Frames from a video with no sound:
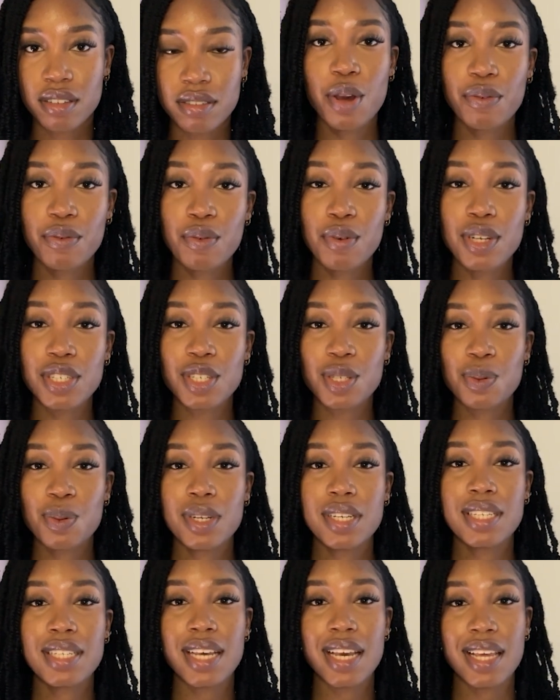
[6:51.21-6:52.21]
Overall, I just
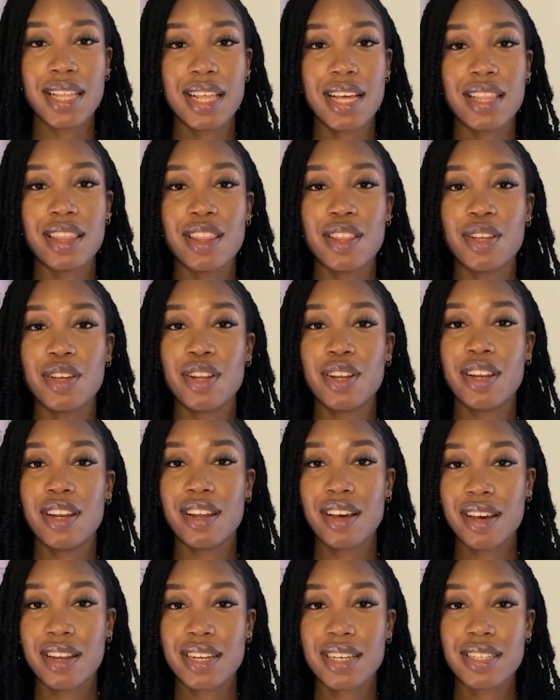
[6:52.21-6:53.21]
want to say that the
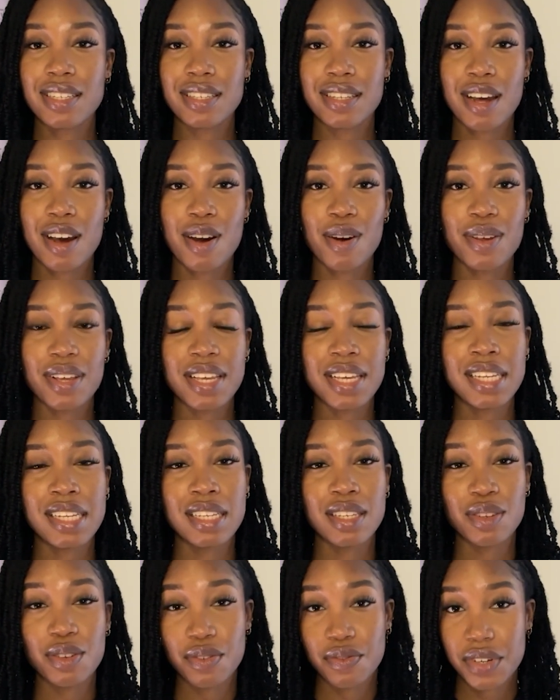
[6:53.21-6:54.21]
learning style
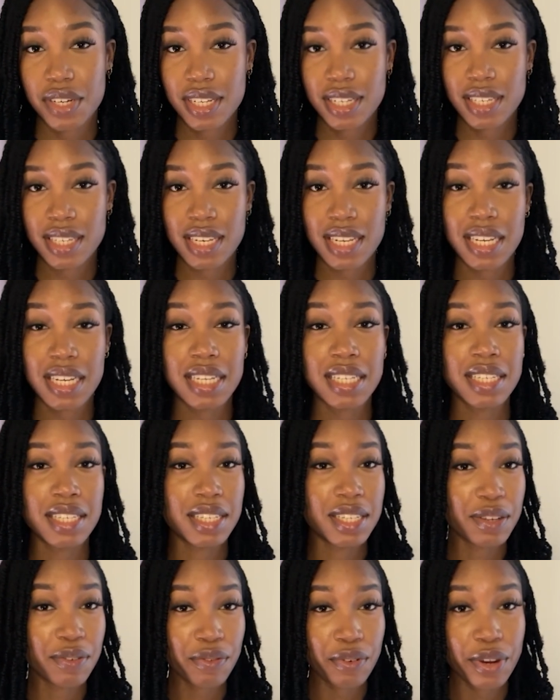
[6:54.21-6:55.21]
in university is
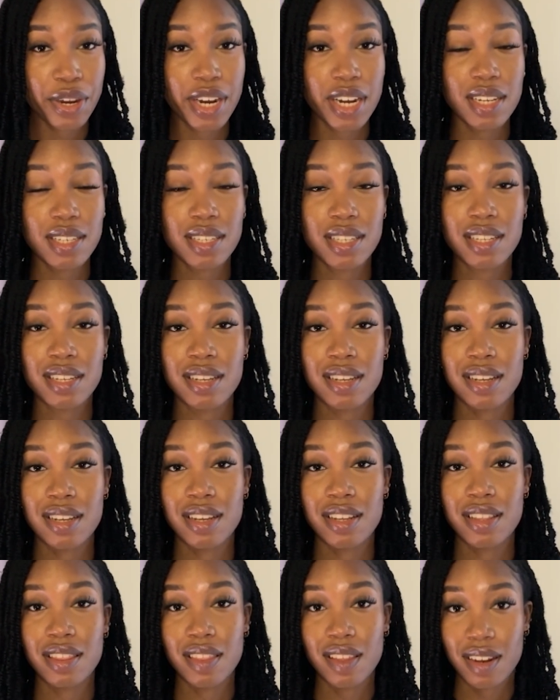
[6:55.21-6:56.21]
different
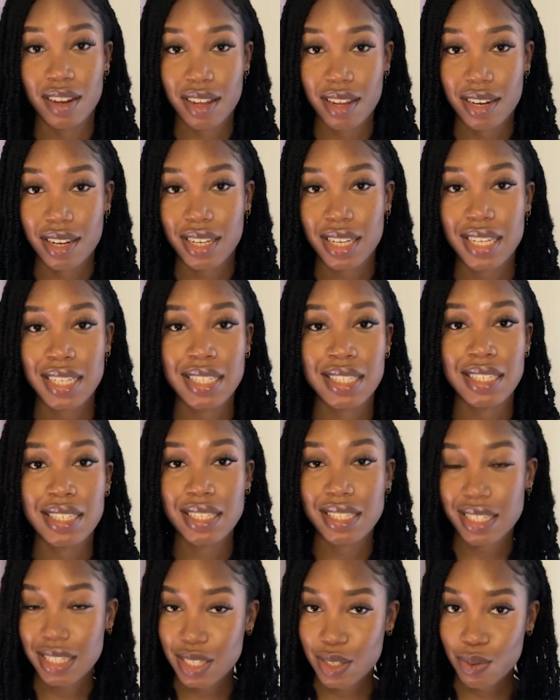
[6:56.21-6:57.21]
to the learning in
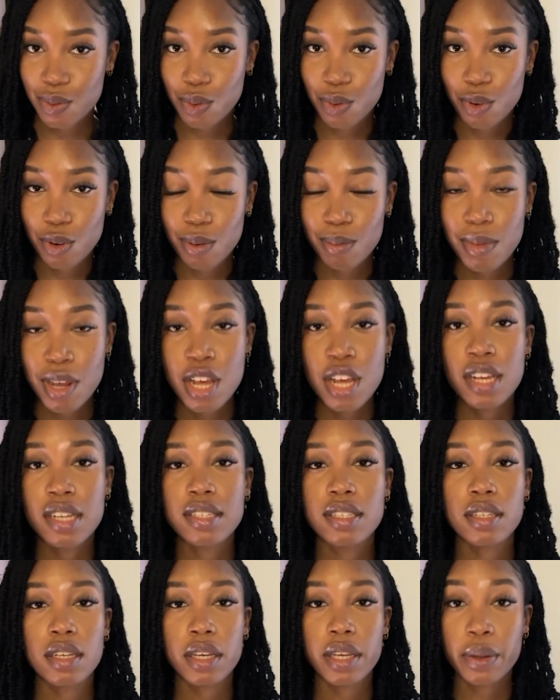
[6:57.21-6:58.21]
sixth form,
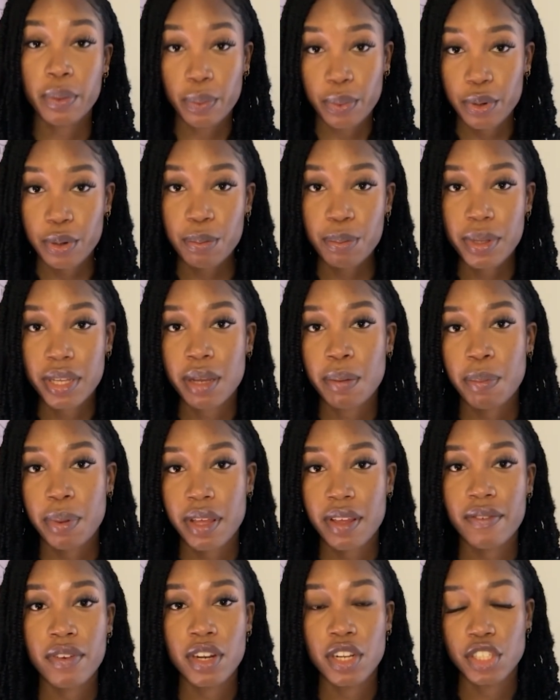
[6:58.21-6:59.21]
so it will be a
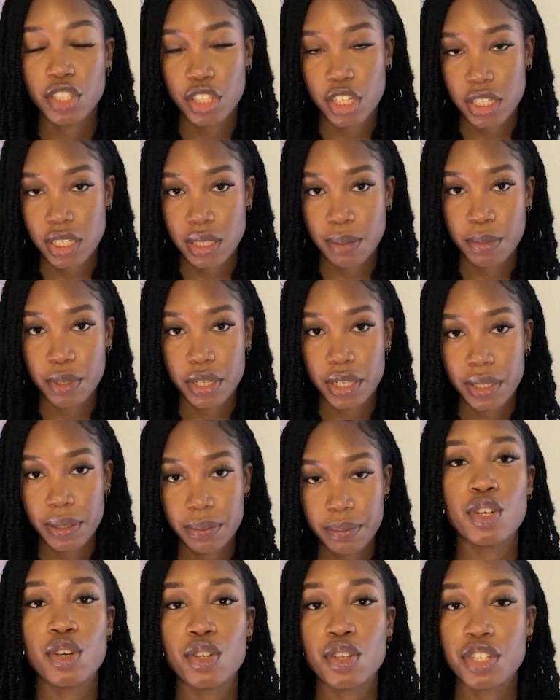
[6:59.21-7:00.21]
bit of an adjustment.
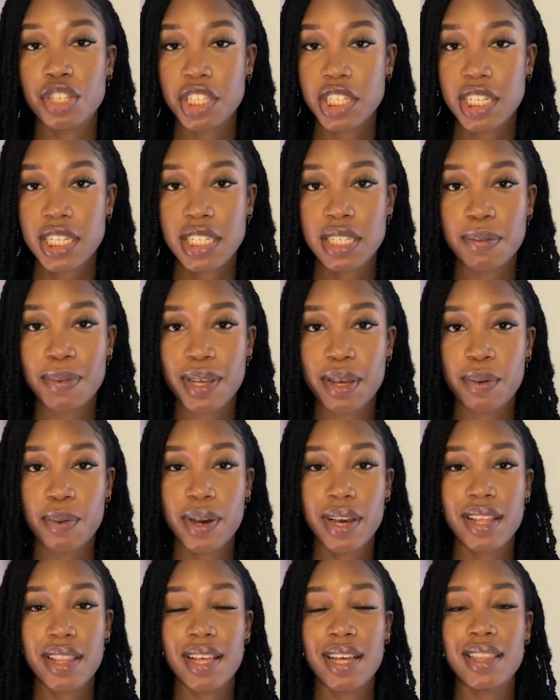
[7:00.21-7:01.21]
So you just need to be
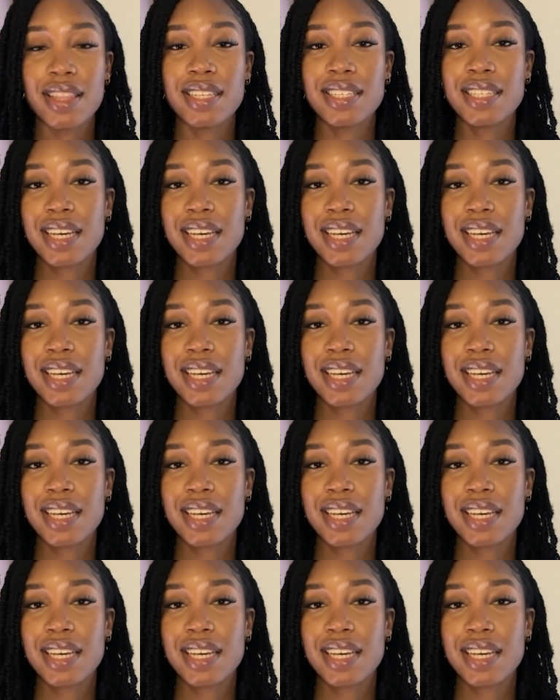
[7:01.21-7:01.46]
aware that the